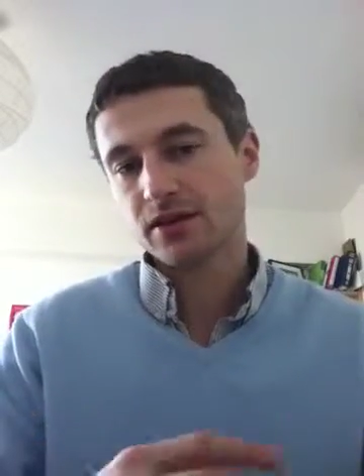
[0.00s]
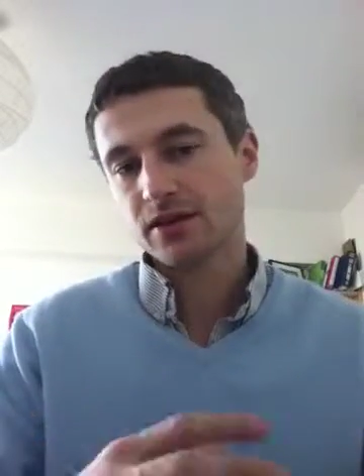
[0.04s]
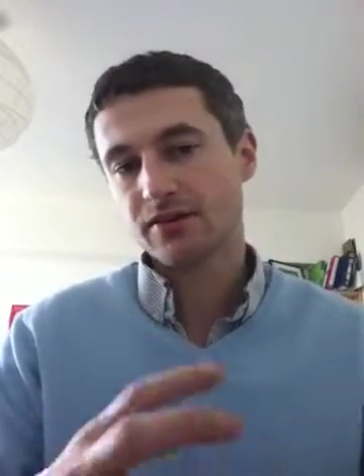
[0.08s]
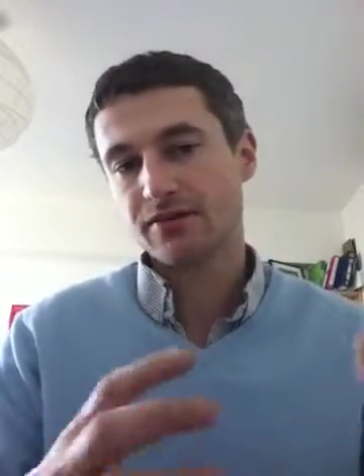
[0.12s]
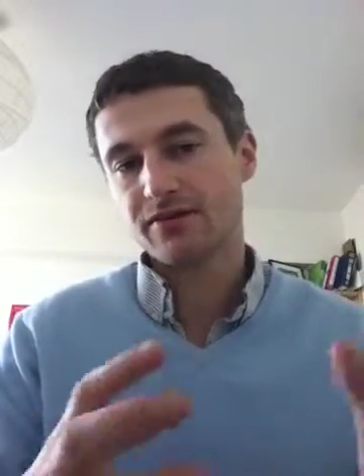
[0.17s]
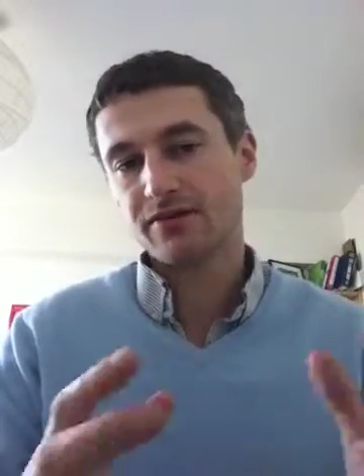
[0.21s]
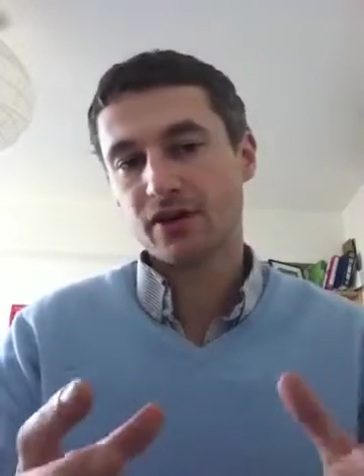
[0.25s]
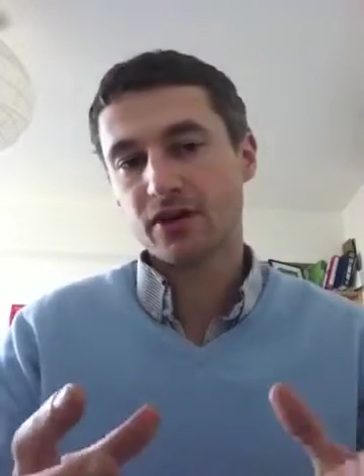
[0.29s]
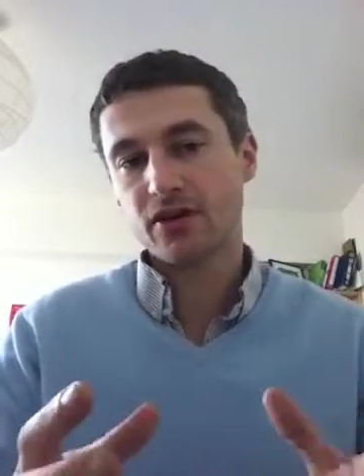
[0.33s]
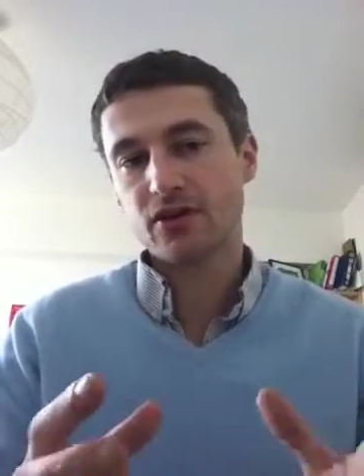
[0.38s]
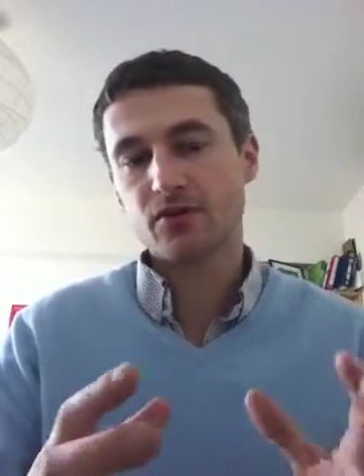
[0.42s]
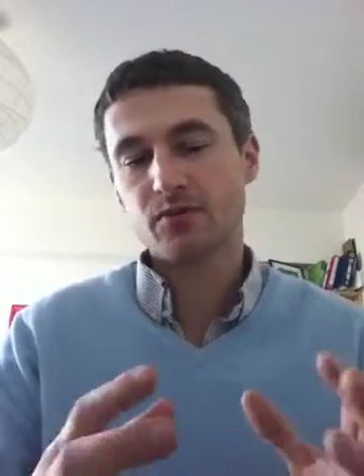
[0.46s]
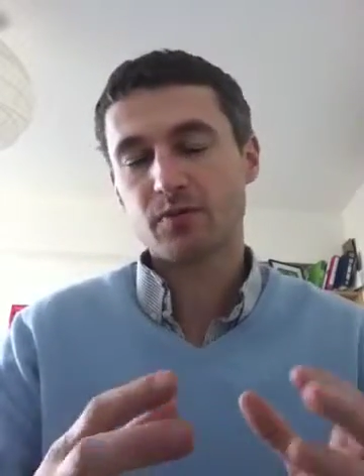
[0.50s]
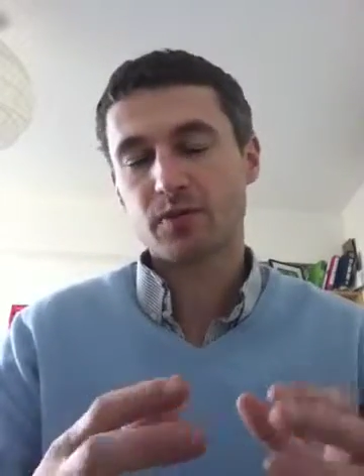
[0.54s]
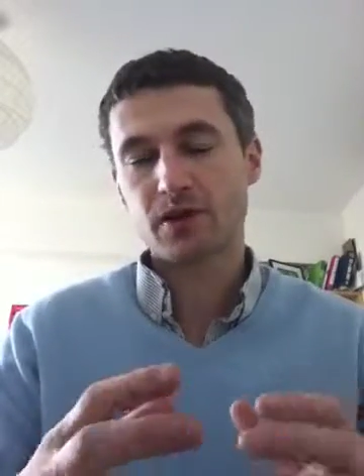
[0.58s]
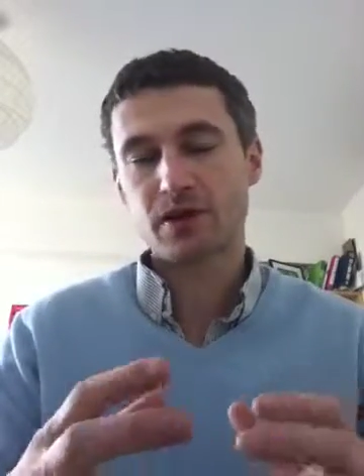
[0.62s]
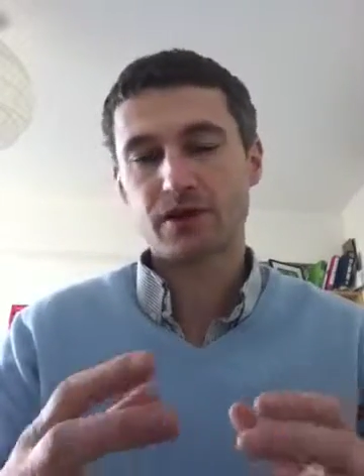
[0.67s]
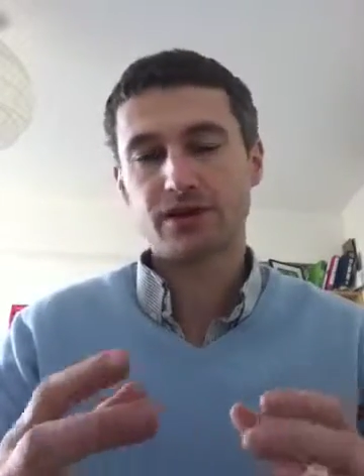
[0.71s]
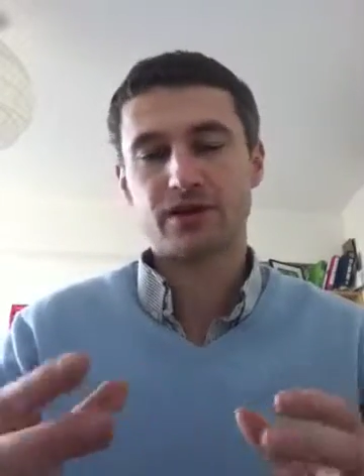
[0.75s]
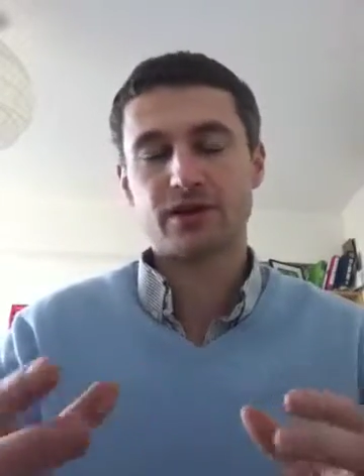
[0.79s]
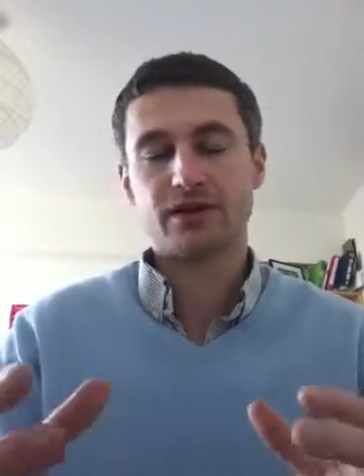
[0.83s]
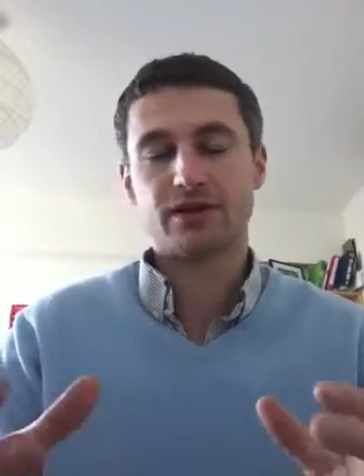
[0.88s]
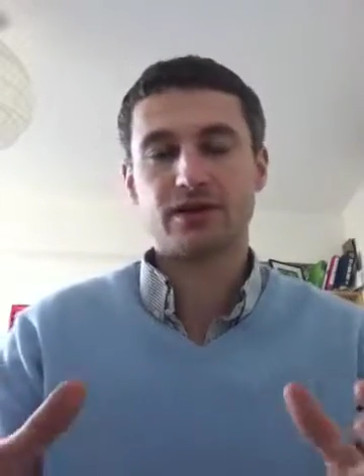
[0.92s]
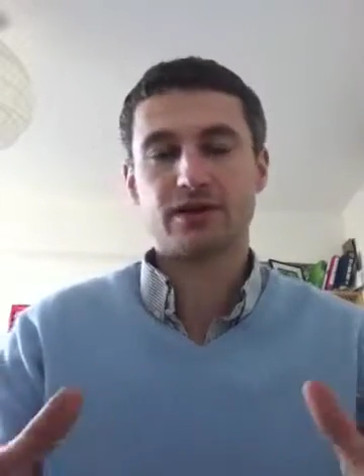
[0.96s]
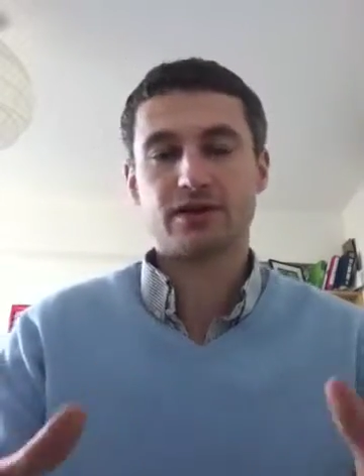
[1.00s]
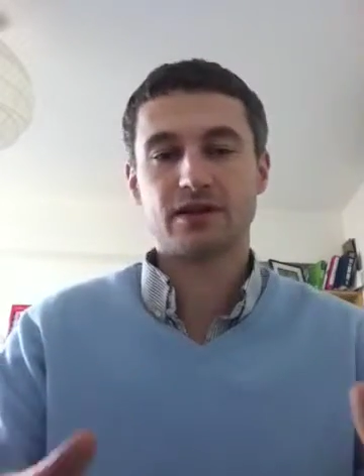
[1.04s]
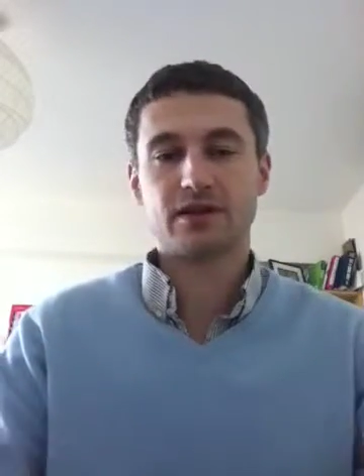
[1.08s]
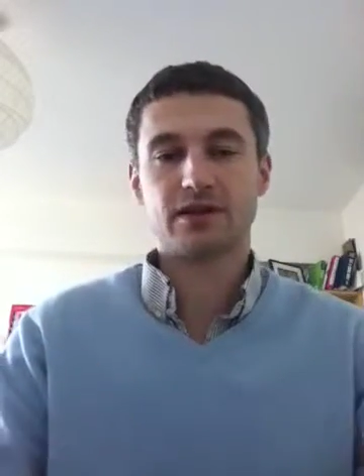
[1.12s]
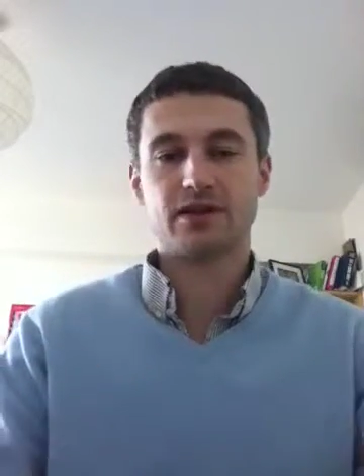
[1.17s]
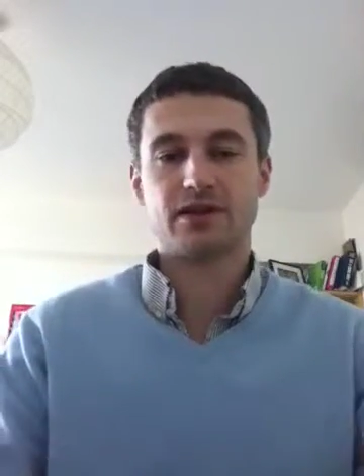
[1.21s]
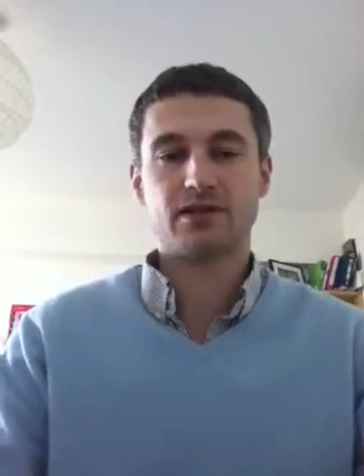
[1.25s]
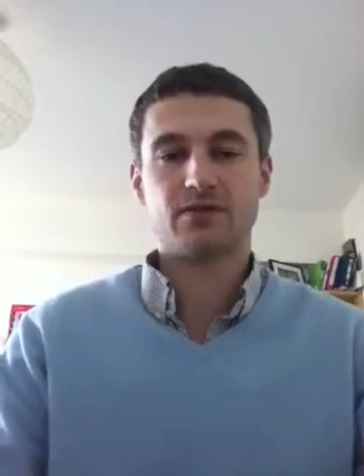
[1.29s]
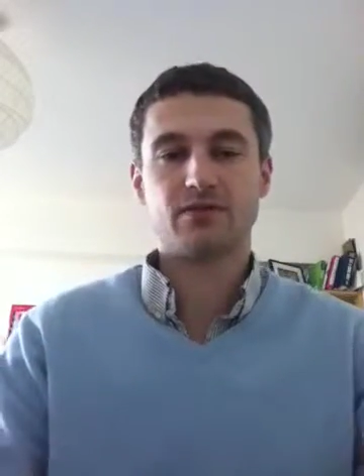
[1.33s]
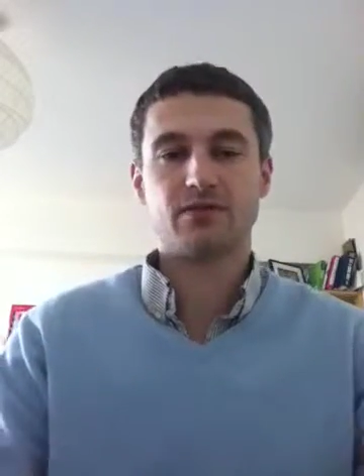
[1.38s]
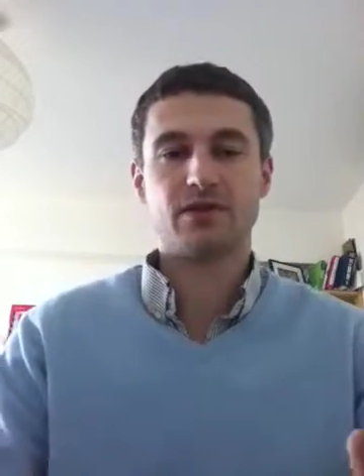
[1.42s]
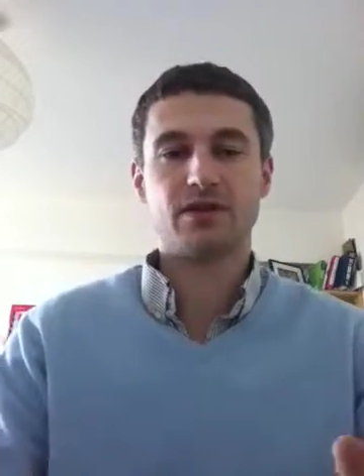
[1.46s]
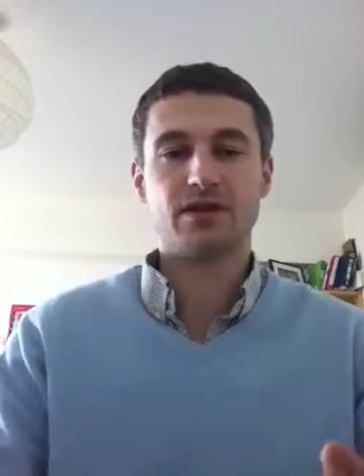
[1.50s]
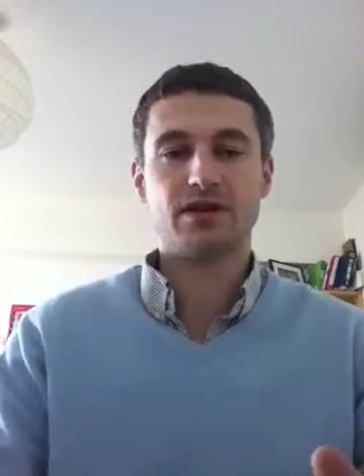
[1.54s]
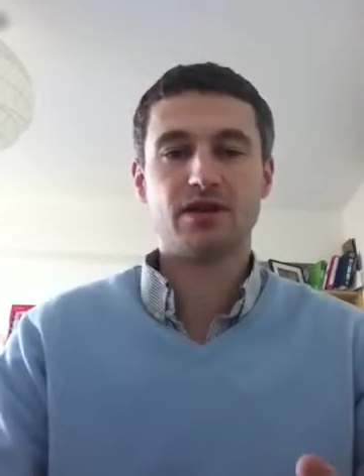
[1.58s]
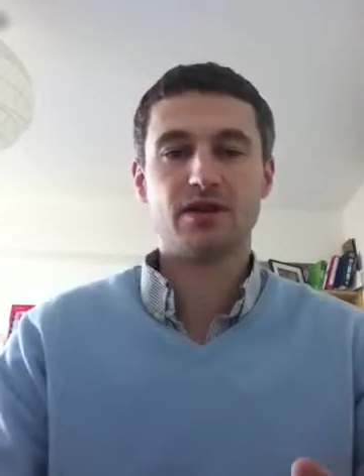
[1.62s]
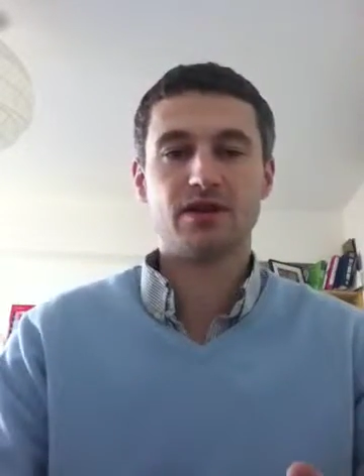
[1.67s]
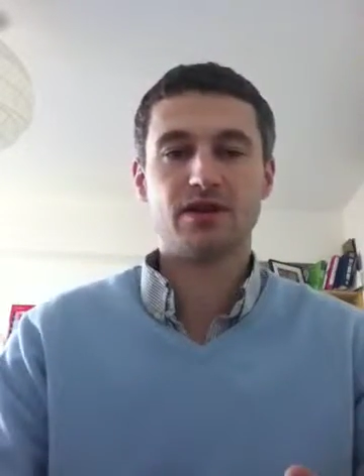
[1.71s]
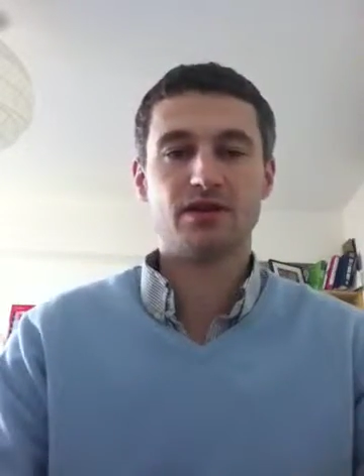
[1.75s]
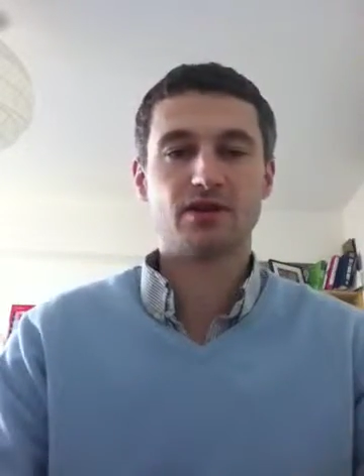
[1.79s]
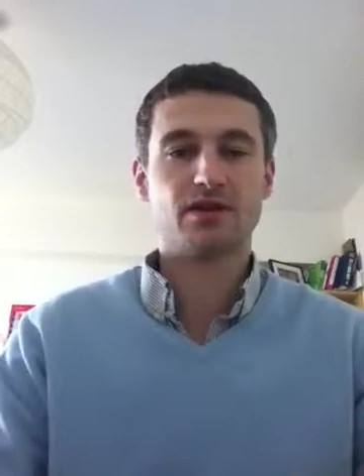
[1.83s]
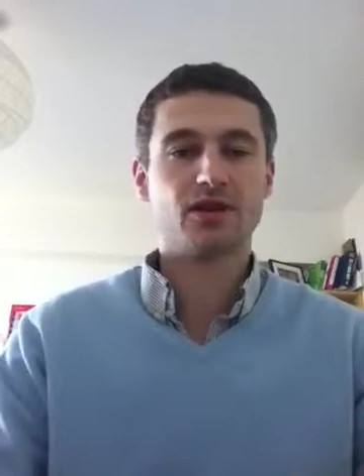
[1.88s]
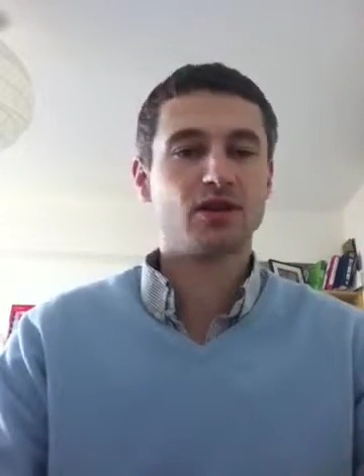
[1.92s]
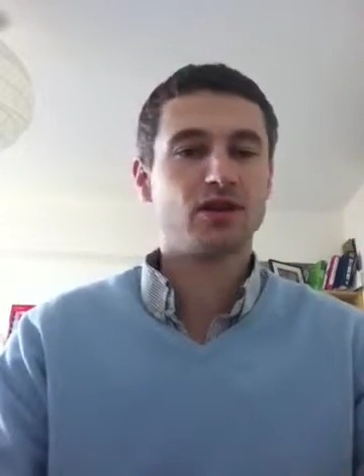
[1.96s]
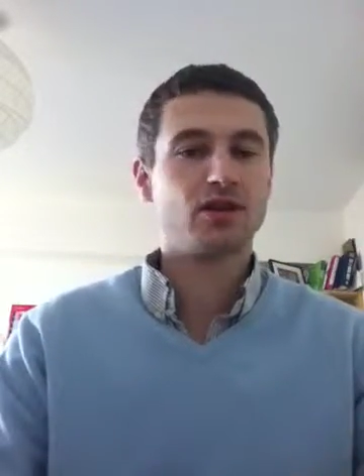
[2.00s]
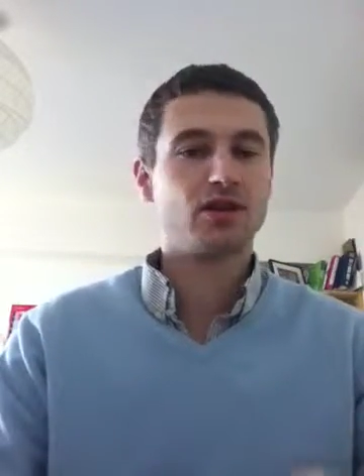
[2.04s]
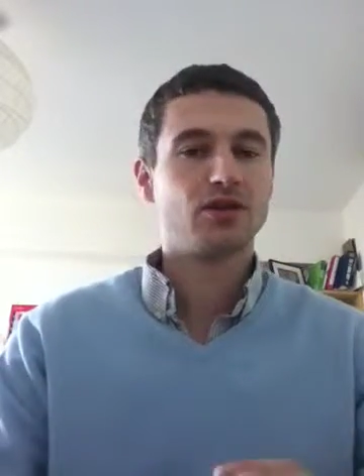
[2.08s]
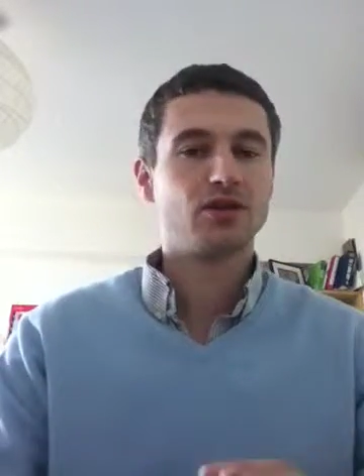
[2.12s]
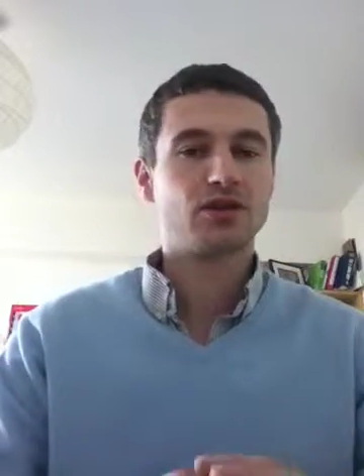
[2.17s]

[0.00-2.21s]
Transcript: the final part of the system is